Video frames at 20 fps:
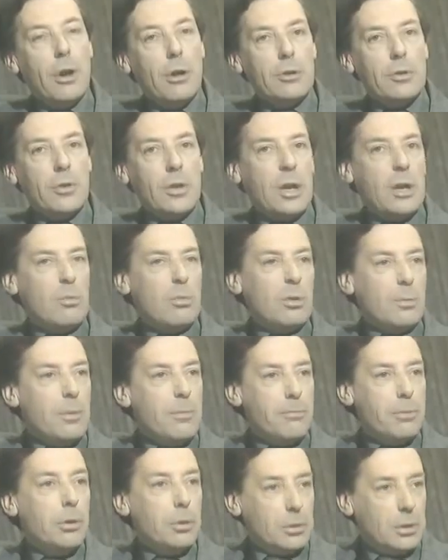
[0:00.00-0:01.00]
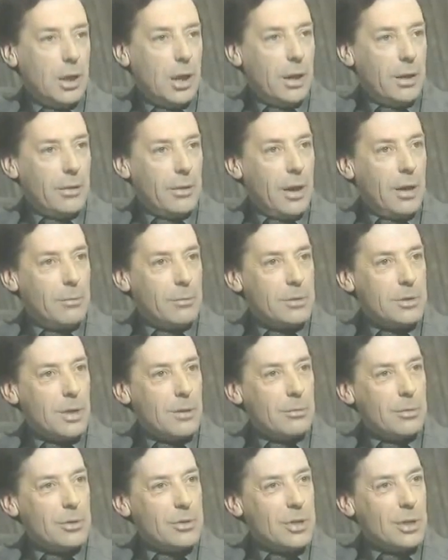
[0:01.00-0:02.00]
Oxford end, it wouldn't have been put like that, because
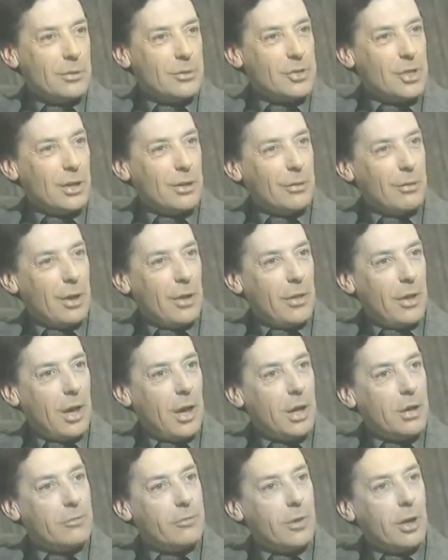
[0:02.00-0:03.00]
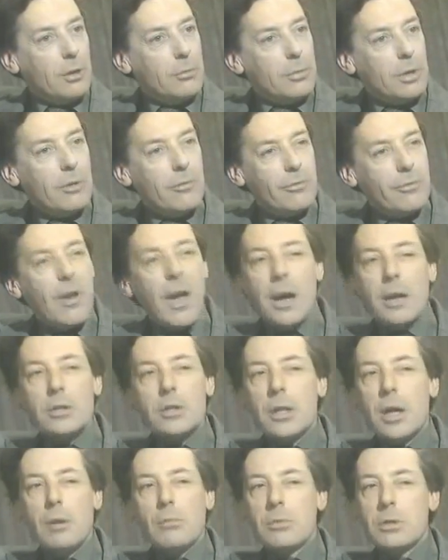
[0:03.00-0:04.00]
that would itself sounded rather high-flown. But in
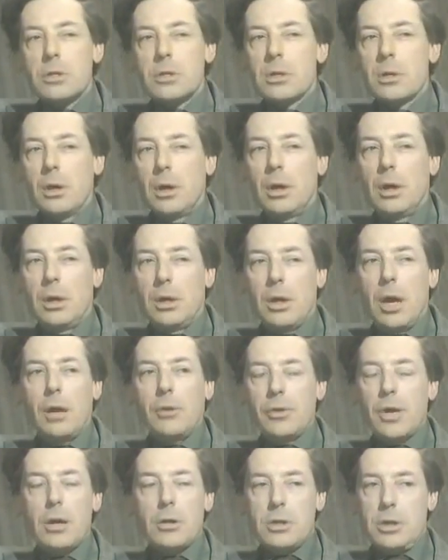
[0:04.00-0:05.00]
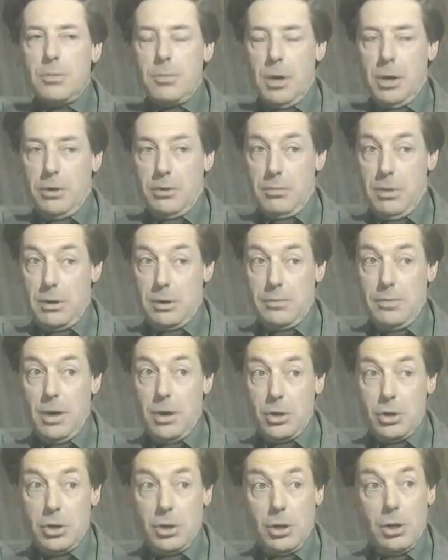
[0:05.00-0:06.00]
fact, that was undoubtedly part of the
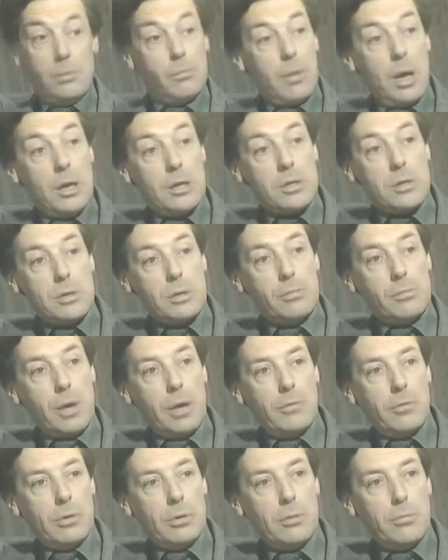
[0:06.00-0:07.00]
motivation, and in my view, an